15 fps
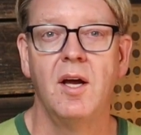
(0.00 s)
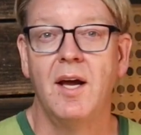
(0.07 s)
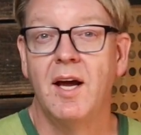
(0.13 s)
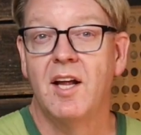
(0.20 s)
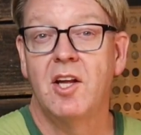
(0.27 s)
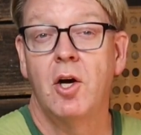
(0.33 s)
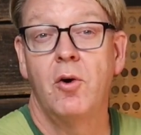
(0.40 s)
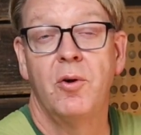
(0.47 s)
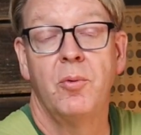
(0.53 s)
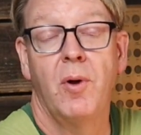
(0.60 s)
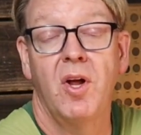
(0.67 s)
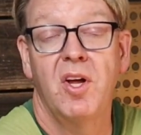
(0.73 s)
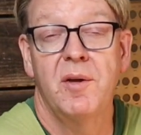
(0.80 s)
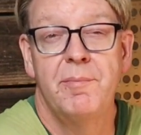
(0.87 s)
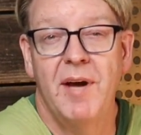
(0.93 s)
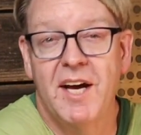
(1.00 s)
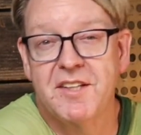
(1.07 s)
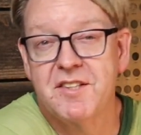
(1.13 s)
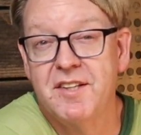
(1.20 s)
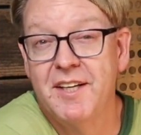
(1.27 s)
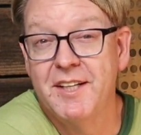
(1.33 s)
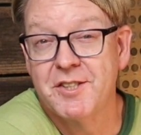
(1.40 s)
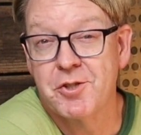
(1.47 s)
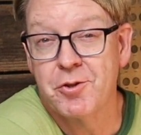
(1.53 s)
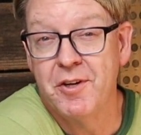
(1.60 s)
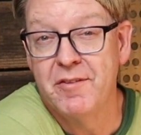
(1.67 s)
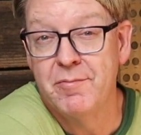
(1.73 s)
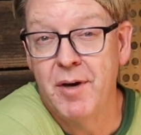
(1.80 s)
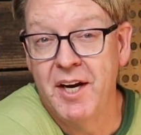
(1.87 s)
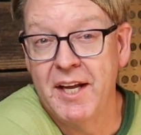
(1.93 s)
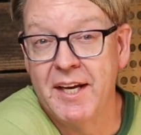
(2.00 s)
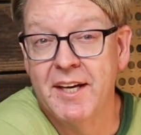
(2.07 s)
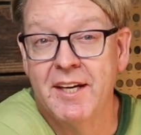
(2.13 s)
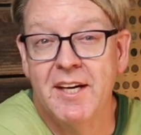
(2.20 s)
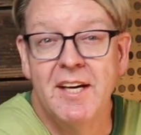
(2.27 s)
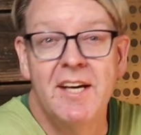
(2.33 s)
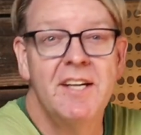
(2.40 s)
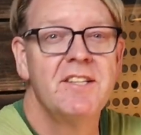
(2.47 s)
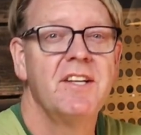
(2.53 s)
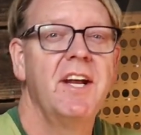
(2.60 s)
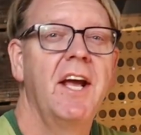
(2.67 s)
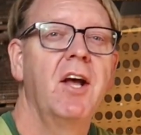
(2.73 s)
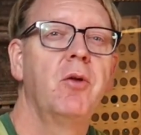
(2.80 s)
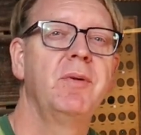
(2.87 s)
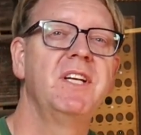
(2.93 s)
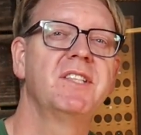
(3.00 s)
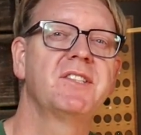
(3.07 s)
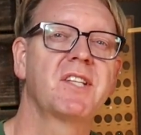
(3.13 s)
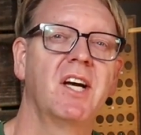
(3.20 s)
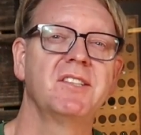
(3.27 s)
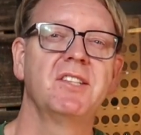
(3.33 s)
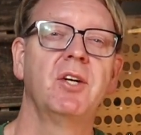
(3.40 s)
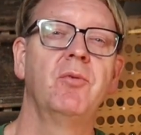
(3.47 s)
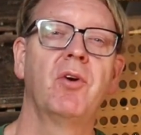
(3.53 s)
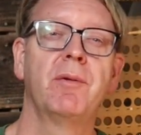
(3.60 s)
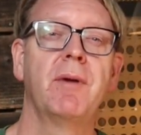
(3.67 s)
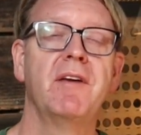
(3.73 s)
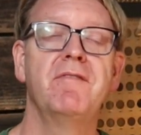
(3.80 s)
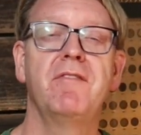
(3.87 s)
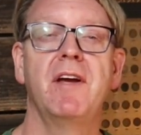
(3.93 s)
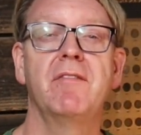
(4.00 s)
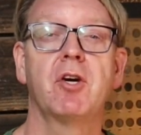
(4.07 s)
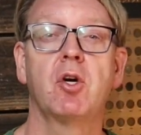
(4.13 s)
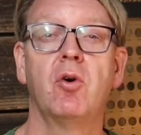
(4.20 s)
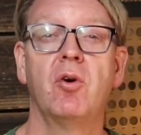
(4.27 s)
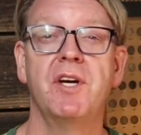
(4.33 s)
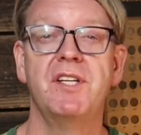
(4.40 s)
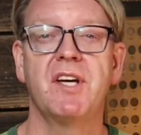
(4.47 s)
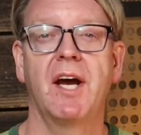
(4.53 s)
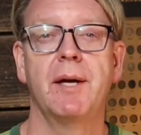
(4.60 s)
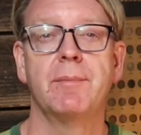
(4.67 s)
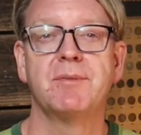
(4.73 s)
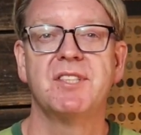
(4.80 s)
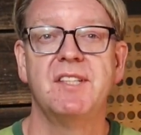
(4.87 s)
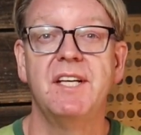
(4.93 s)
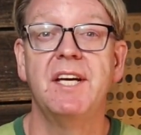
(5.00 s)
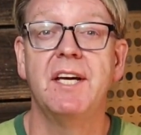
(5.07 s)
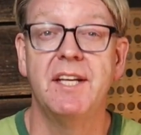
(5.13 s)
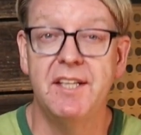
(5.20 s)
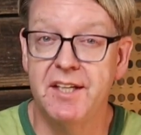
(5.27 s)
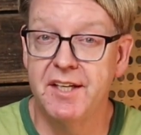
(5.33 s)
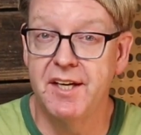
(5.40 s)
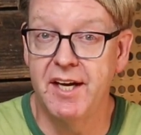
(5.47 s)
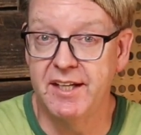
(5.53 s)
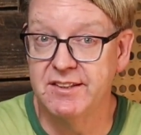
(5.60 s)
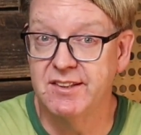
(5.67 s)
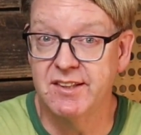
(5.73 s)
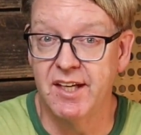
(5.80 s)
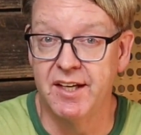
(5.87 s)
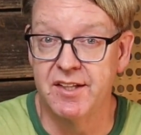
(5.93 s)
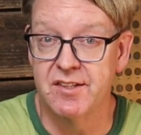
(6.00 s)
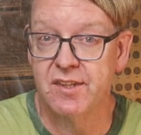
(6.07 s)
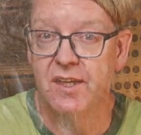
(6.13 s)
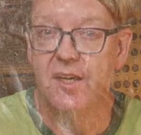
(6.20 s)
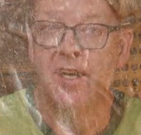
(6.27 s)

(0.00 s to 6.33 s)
Hello and welcome back to the History of Money. Today I'll be discussing one of my favorite coin types, the Indian head cent.